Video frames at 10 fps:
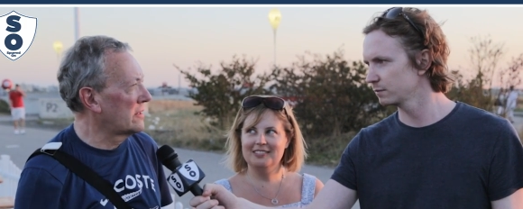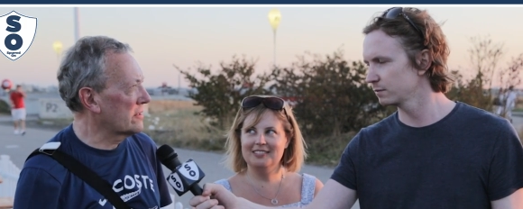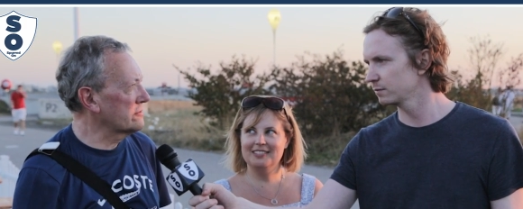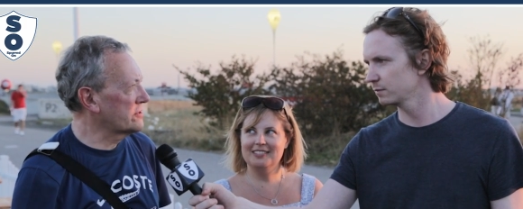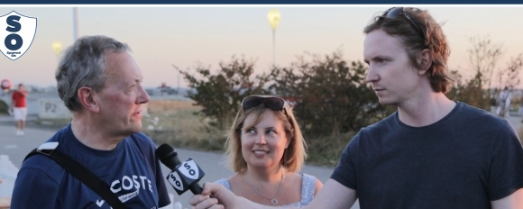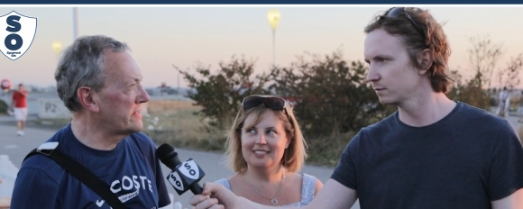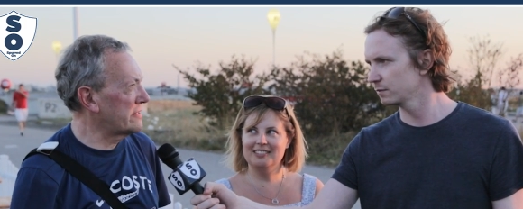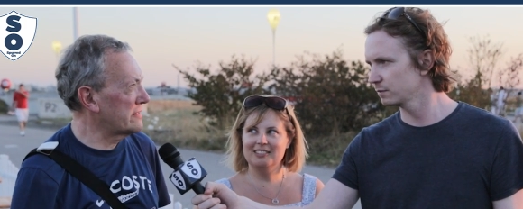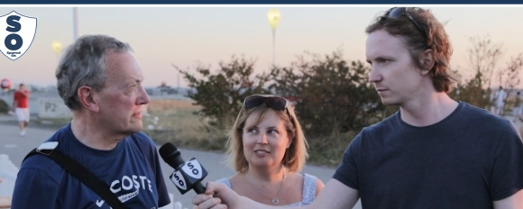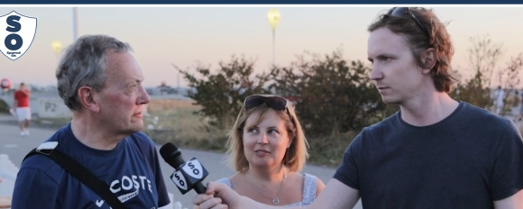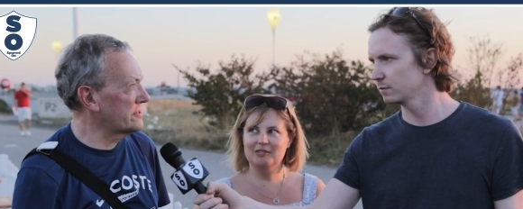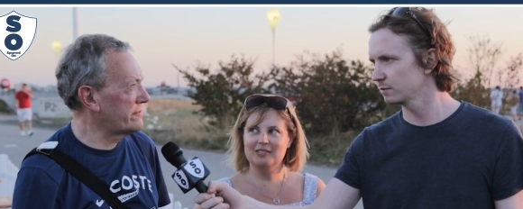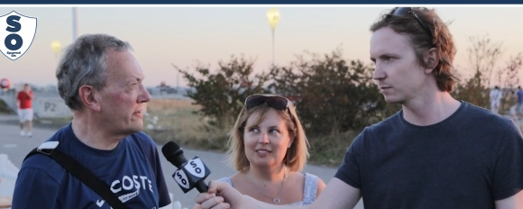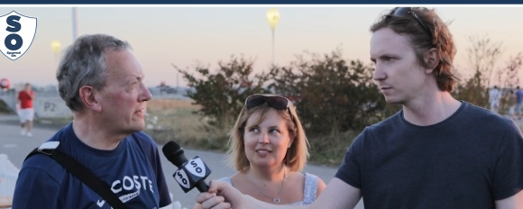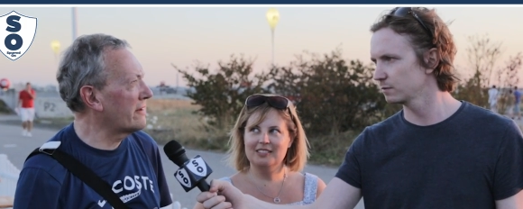Speaker 1: concentrate,
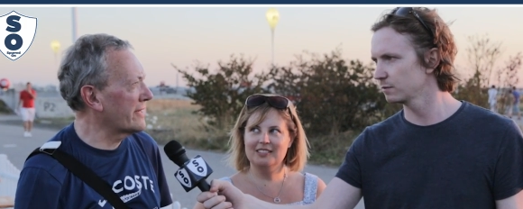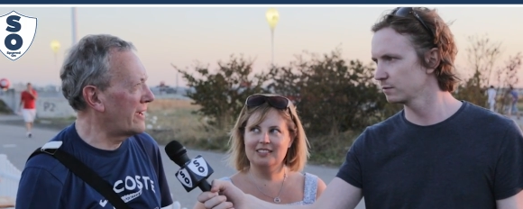concentrate on our